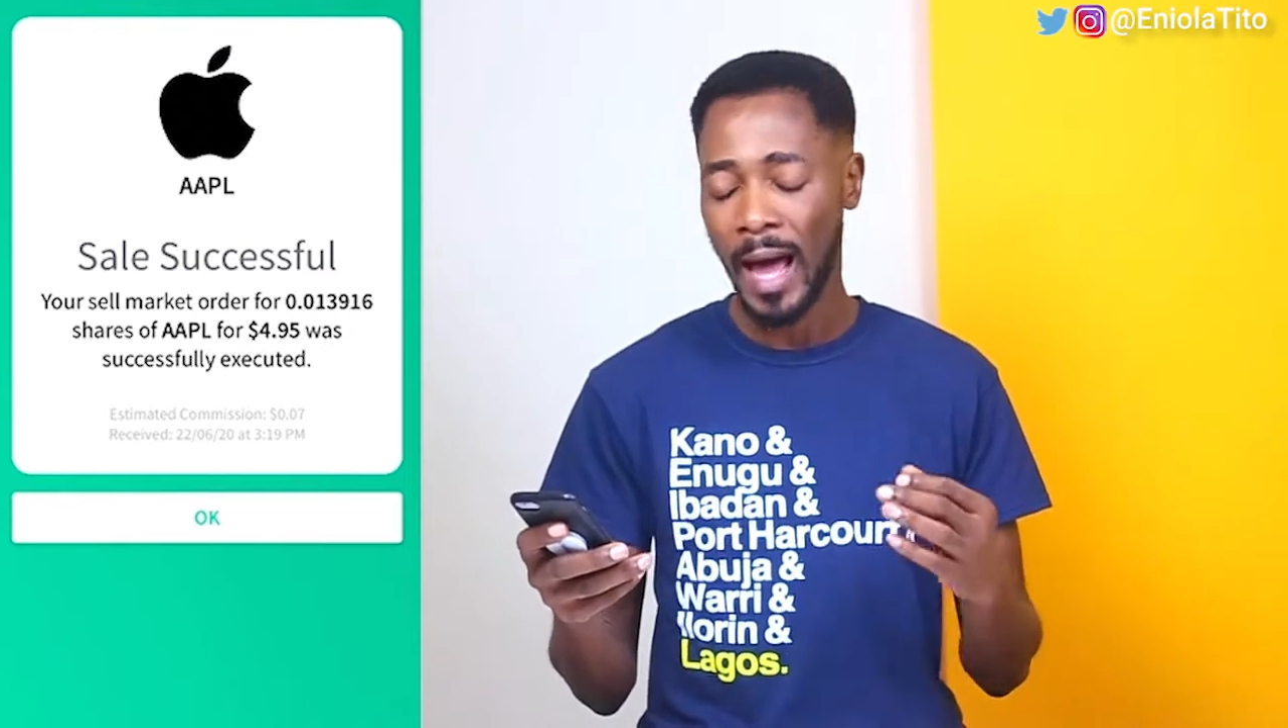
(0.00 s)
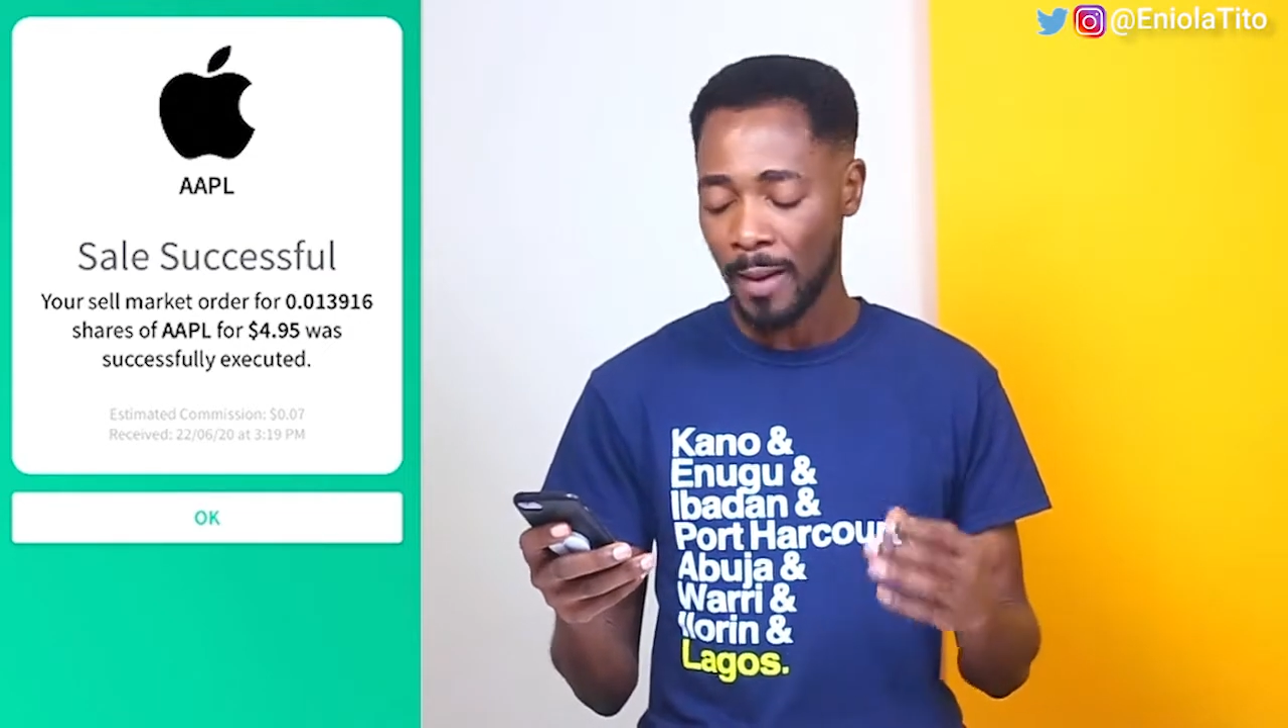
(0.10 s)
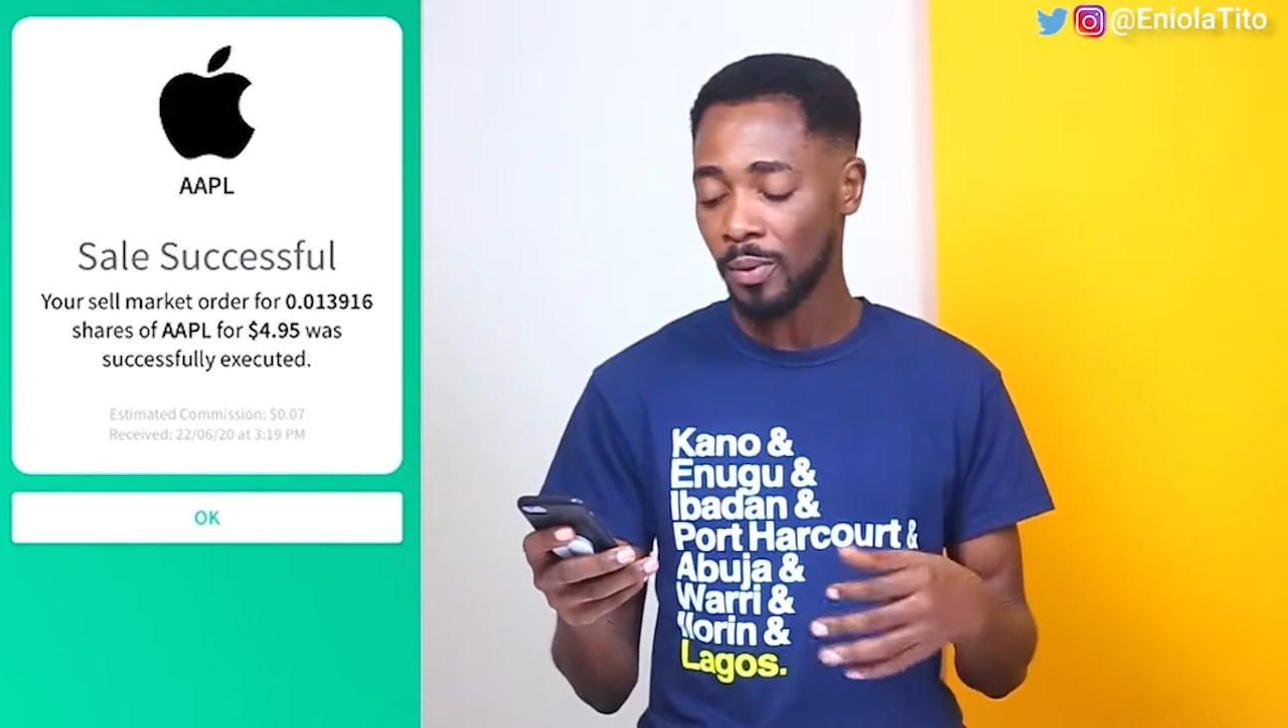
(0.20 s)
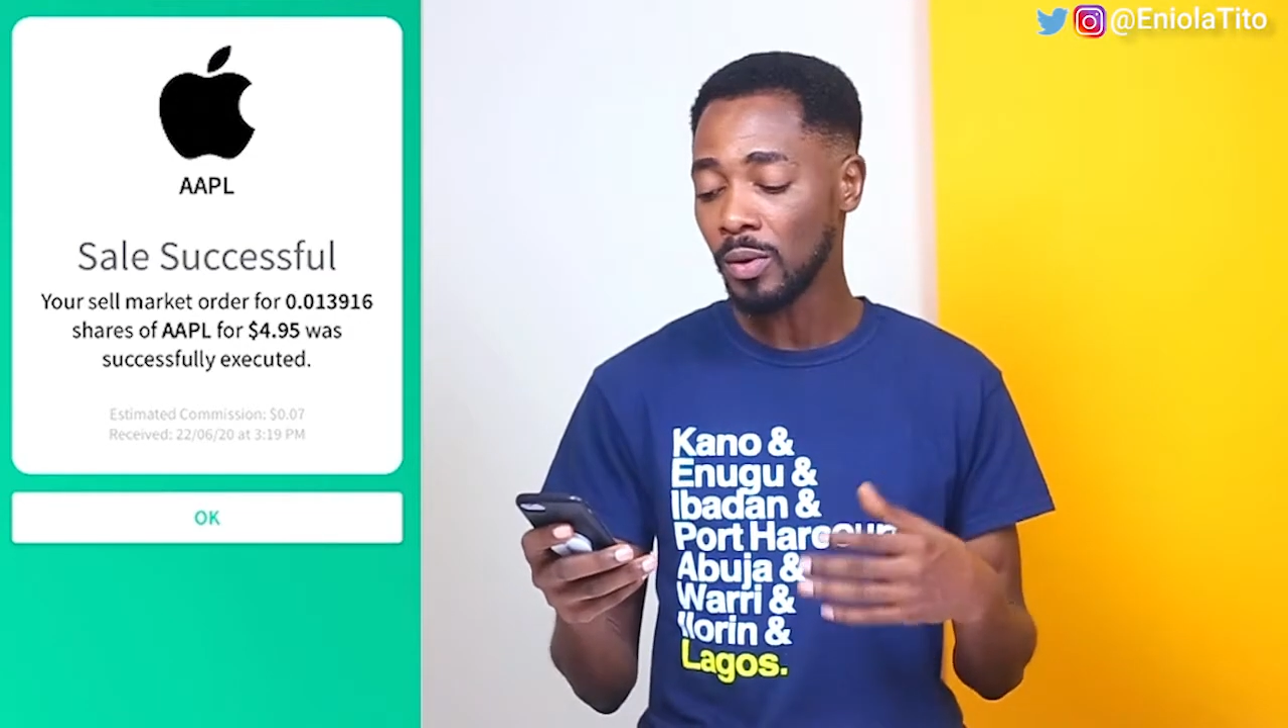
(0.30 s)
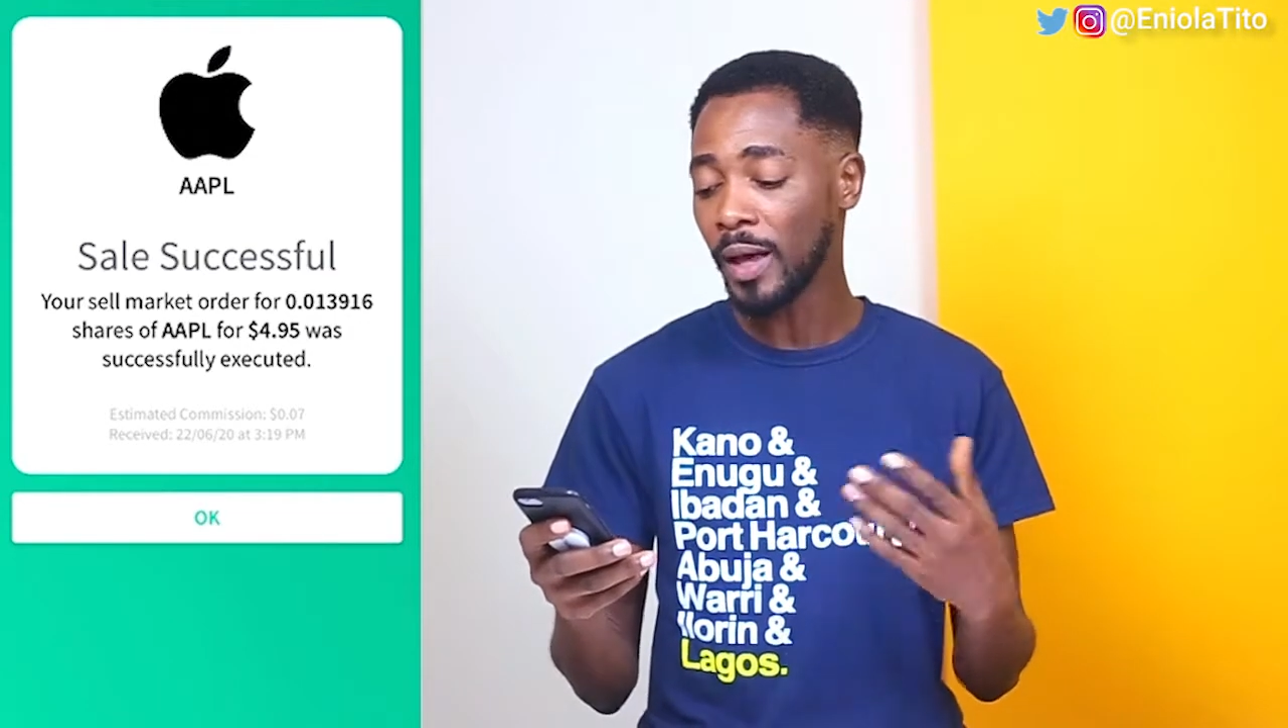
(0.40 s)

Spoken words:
Apple